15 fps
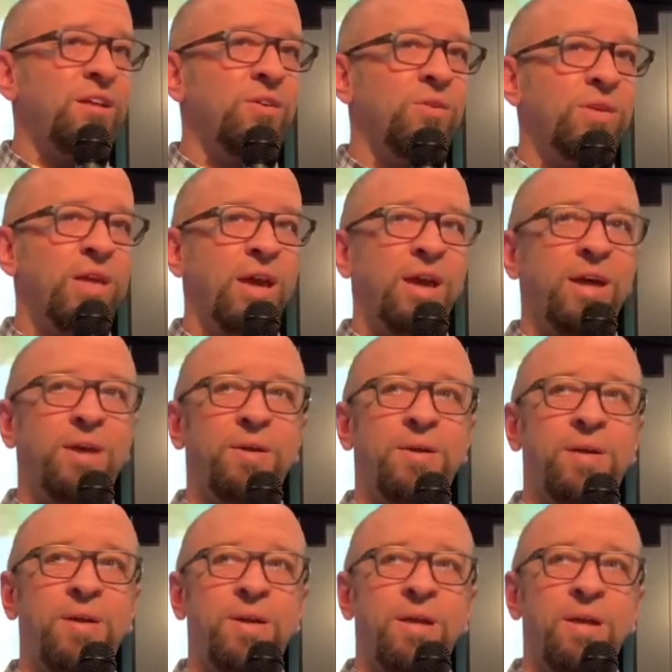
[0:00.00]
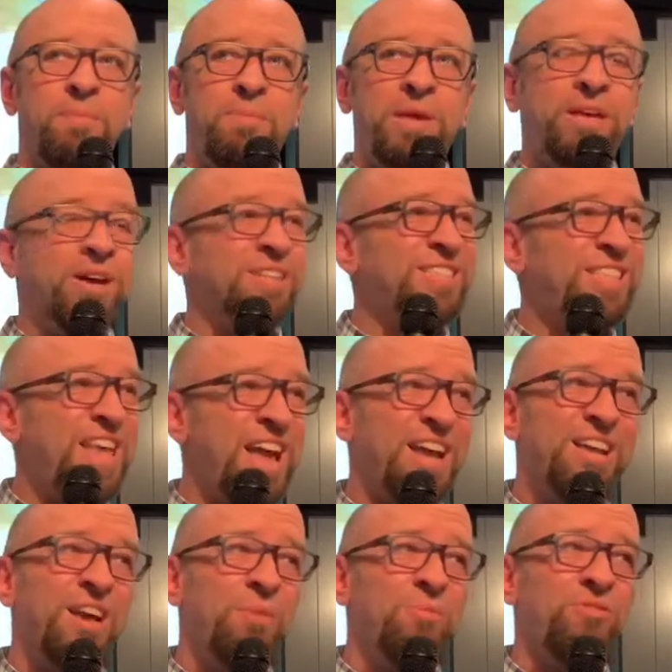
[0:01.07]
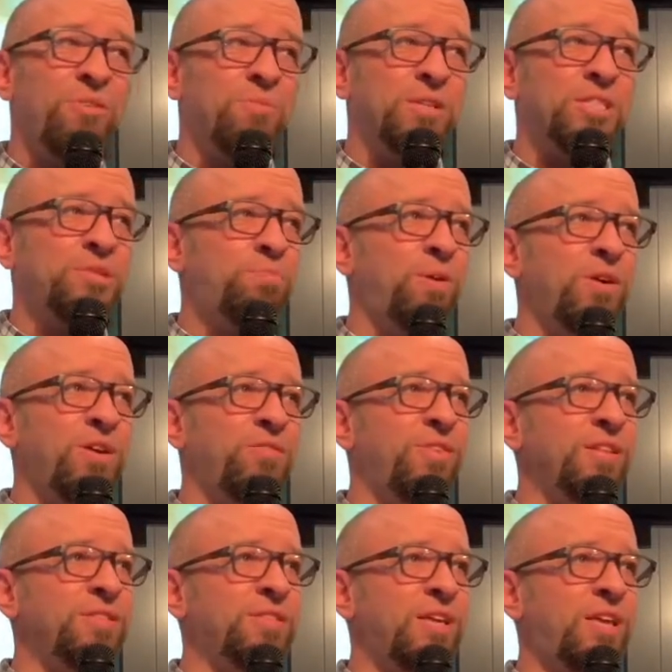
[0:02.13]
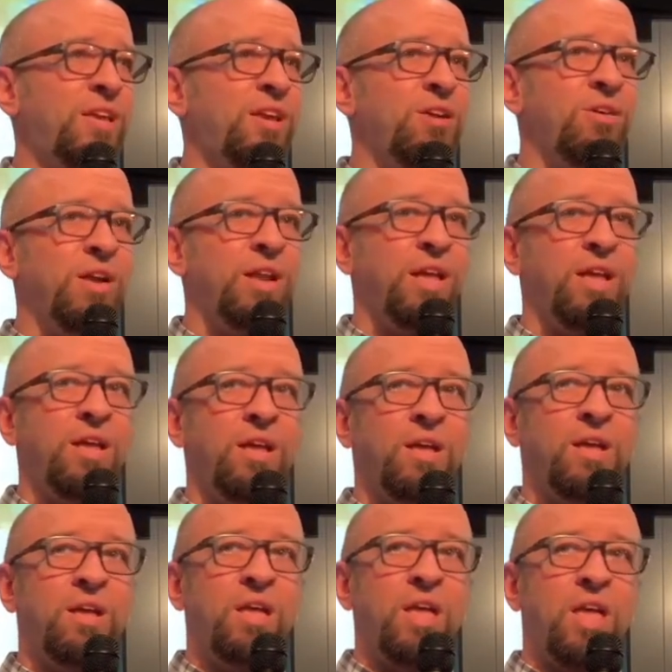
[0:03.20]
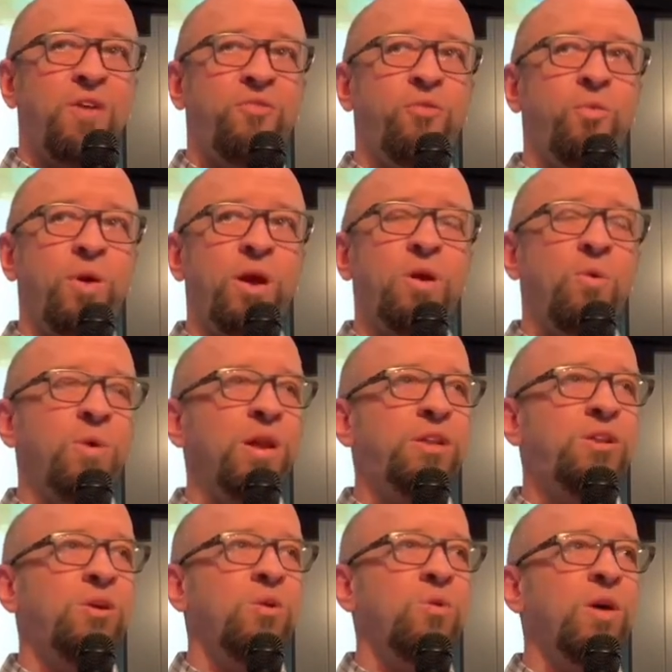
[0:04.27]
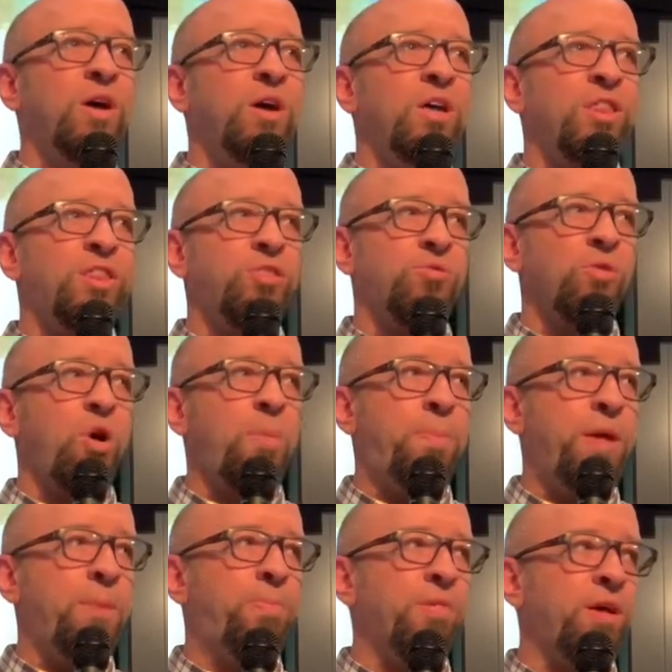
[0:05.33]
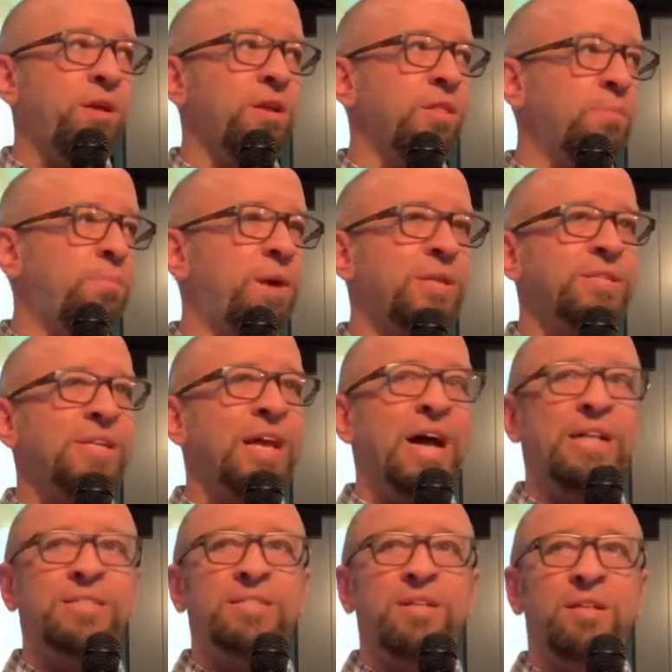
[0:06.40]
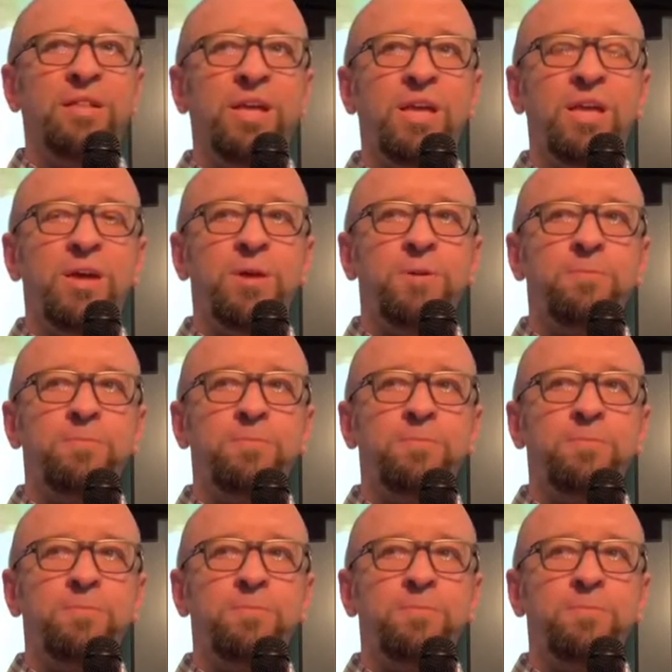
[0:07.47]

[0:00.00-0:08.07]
Okay? Because that comes from a spirit of insecurity. If we're going to throw people under the bus constantly,